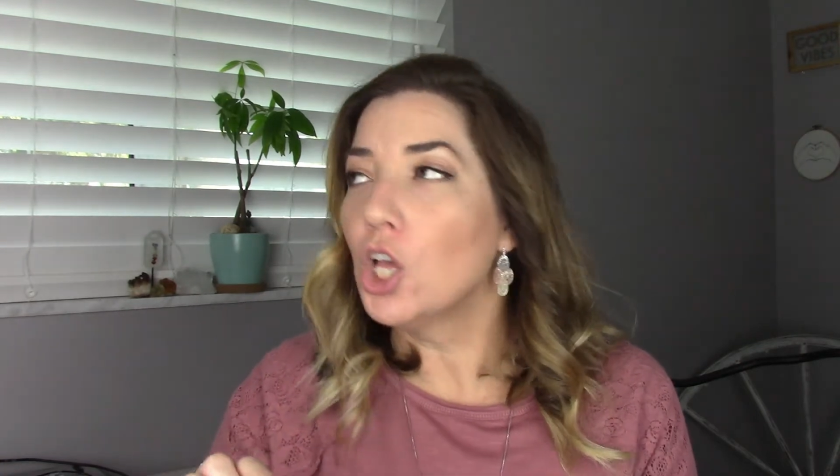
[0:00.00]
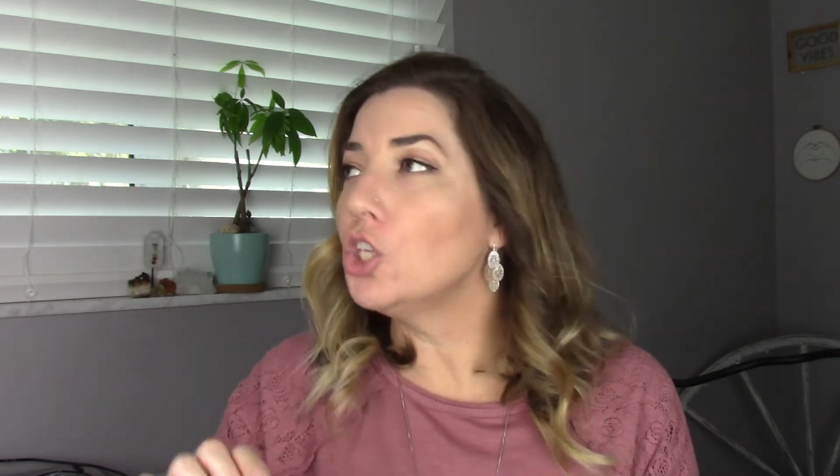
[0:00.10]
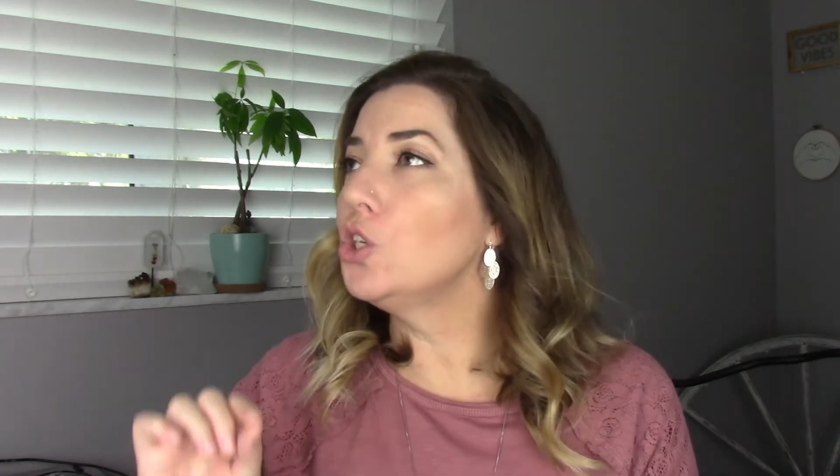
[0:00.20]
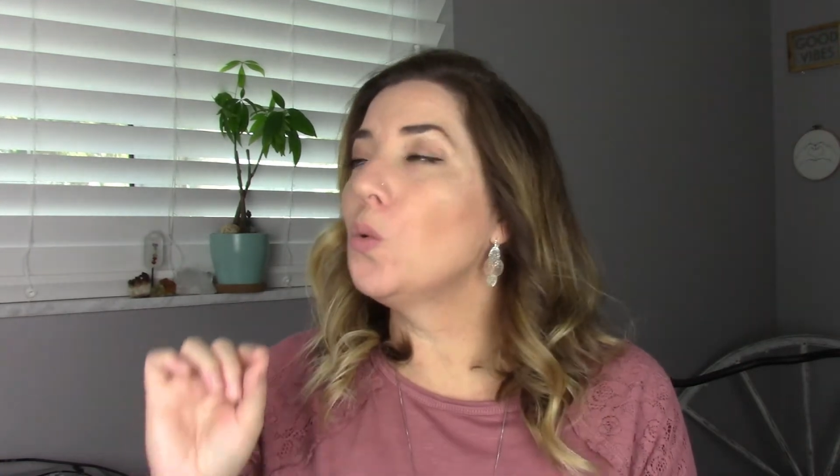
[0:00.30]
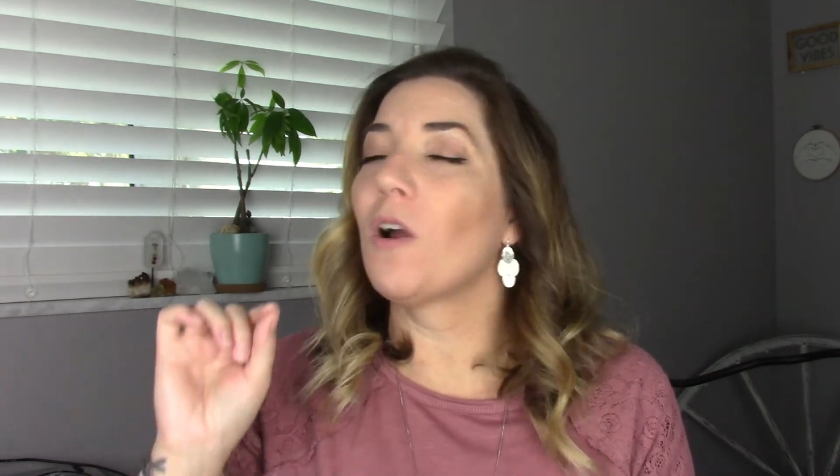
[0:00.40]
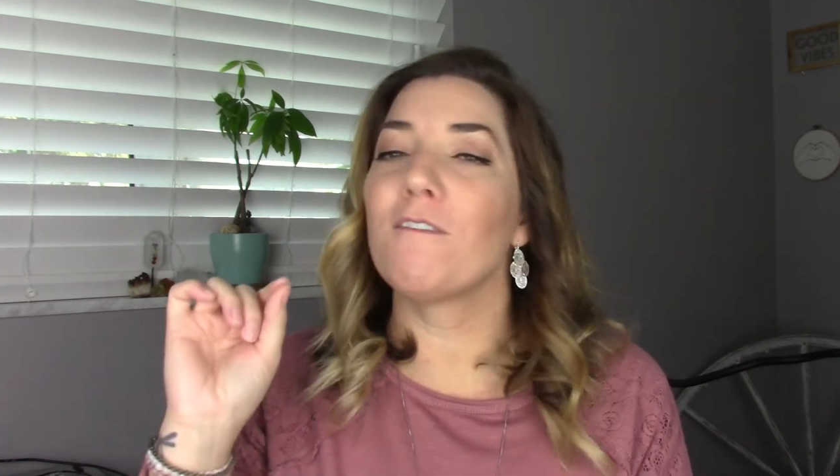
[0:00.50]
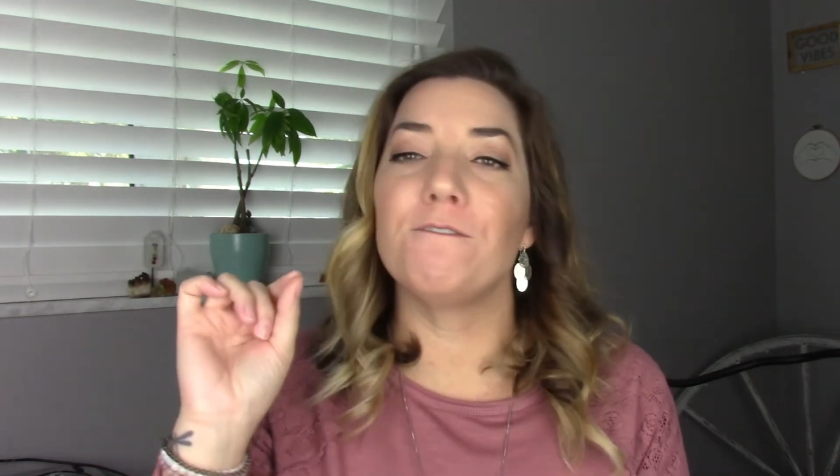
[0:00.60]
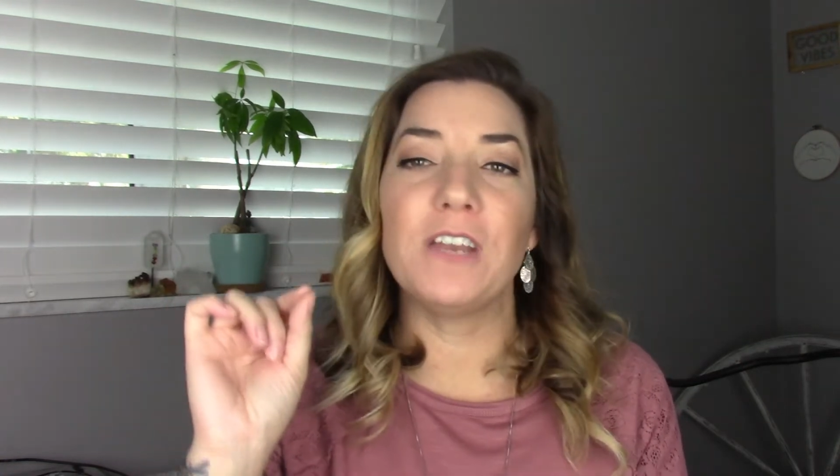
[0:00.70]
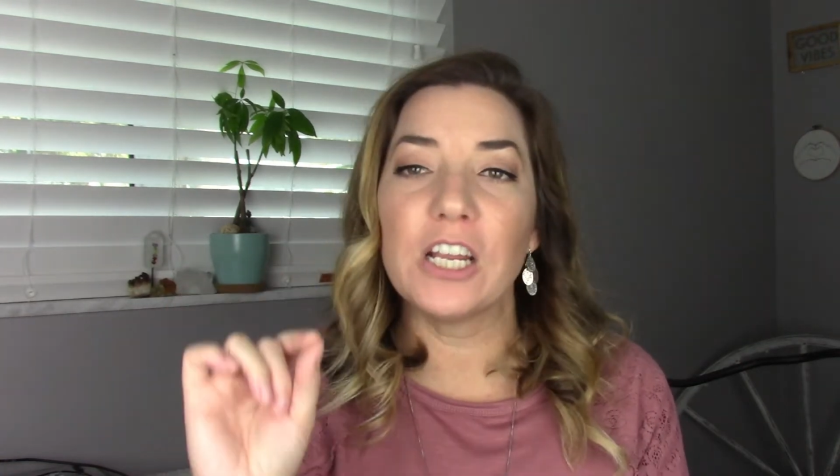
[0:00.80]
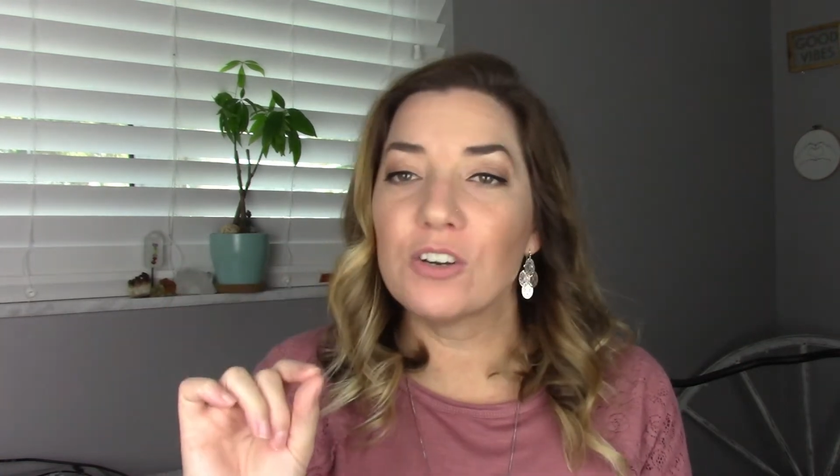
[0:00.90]
You are
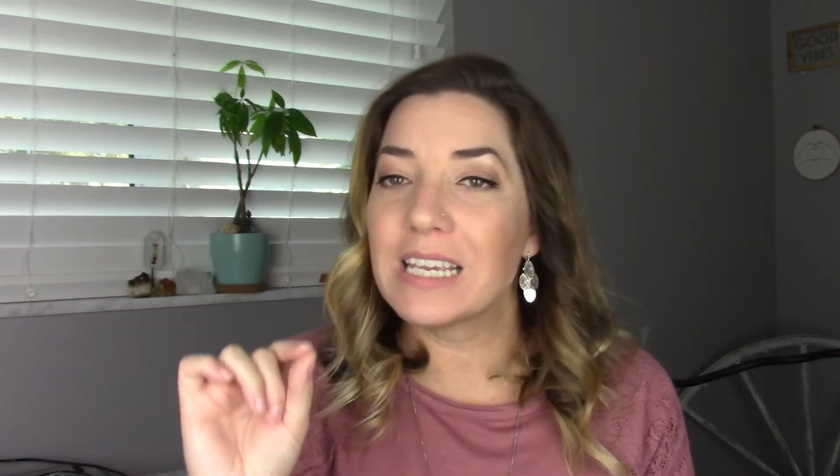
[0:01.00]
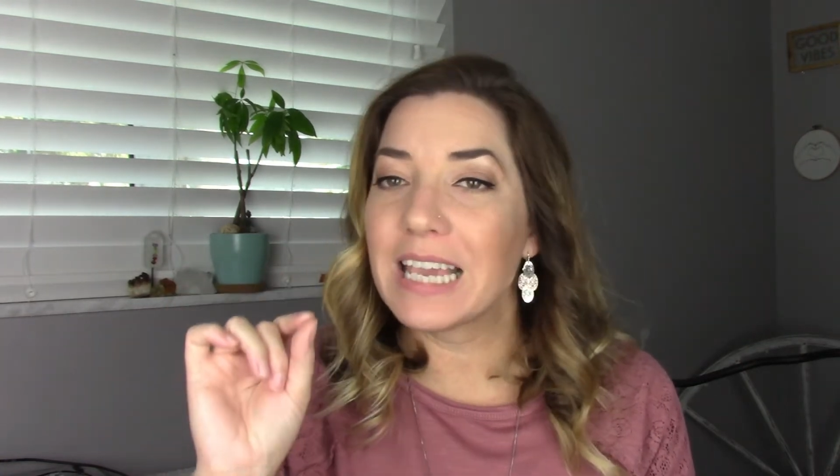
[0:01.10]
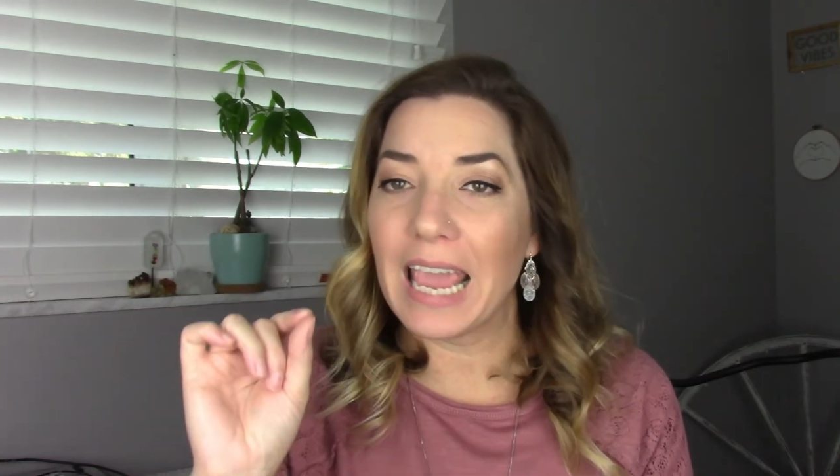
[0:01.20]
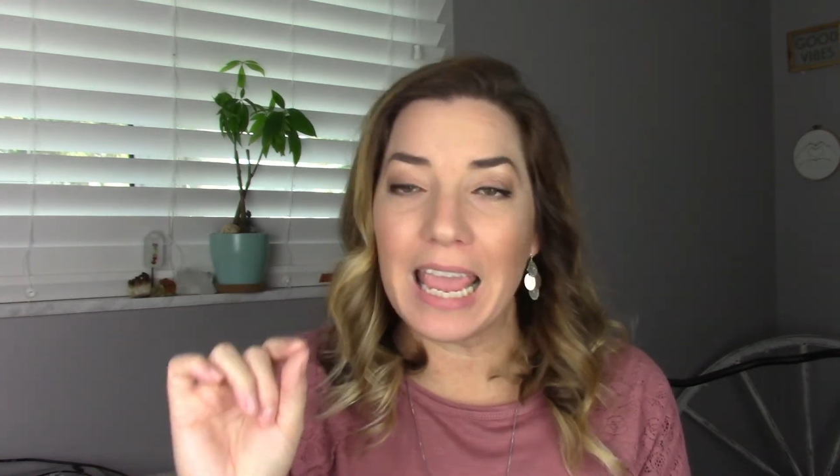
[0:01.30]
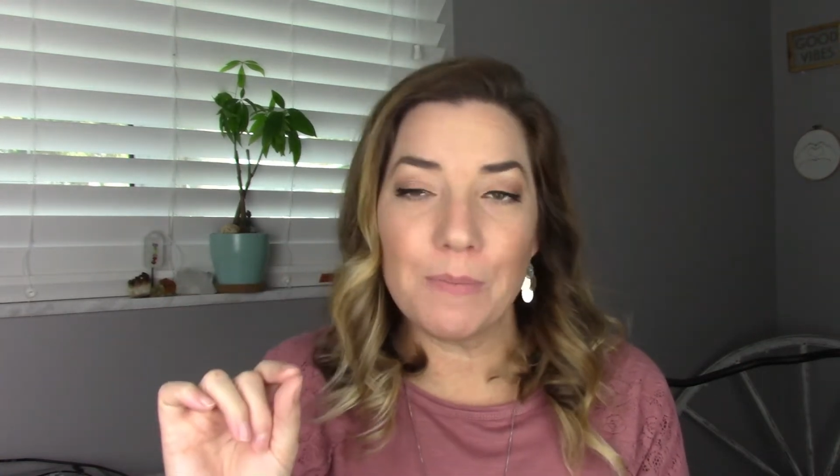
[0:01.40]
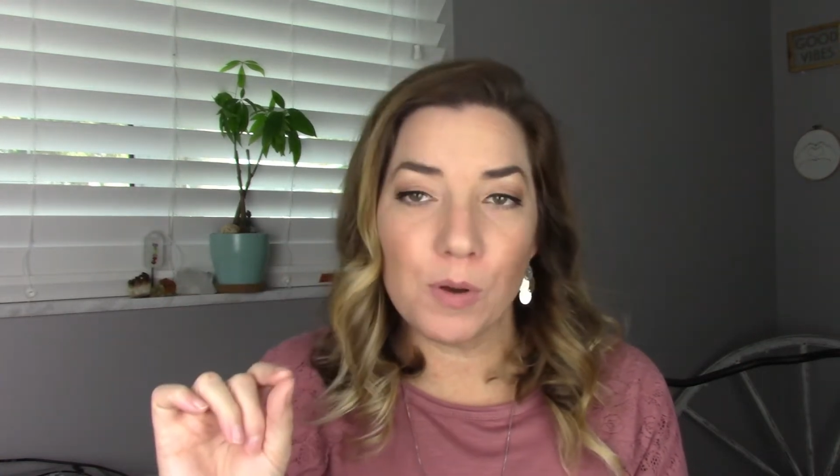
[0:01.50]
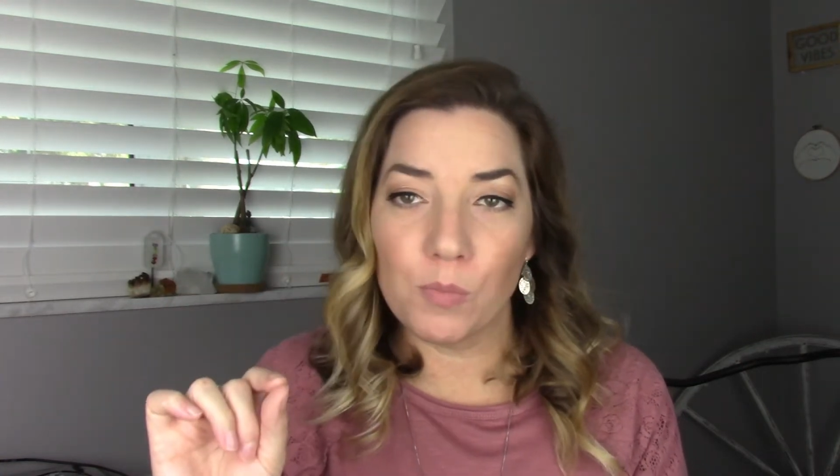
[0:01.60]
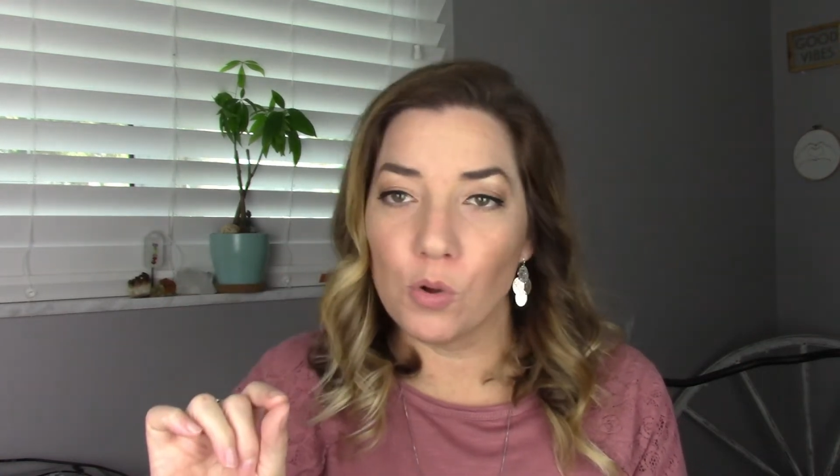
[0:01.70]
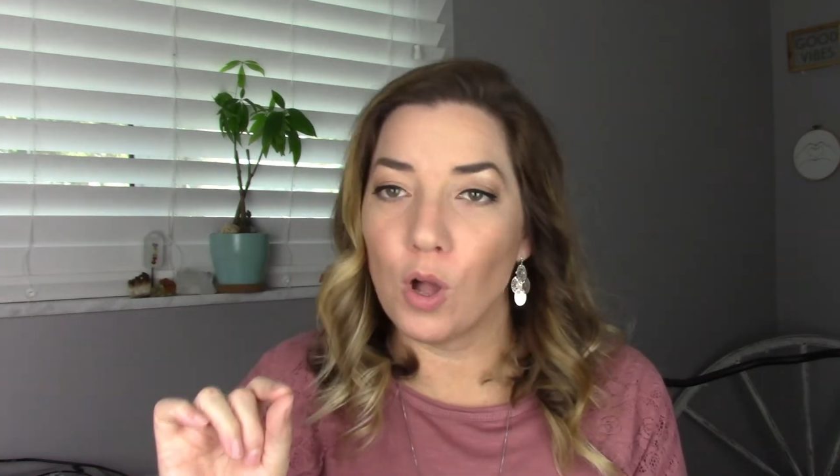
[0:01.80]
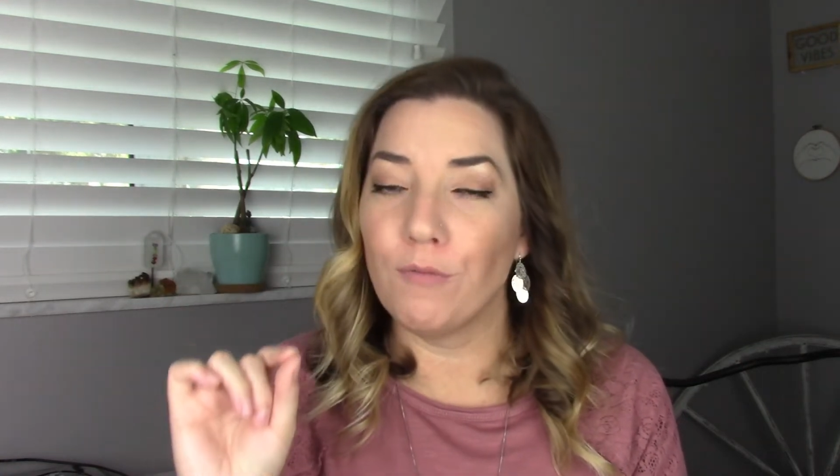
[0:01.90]
very
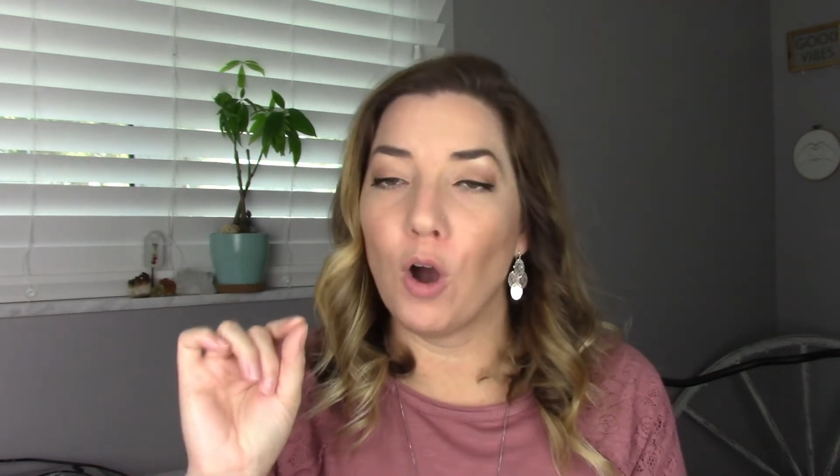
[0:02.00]
capable of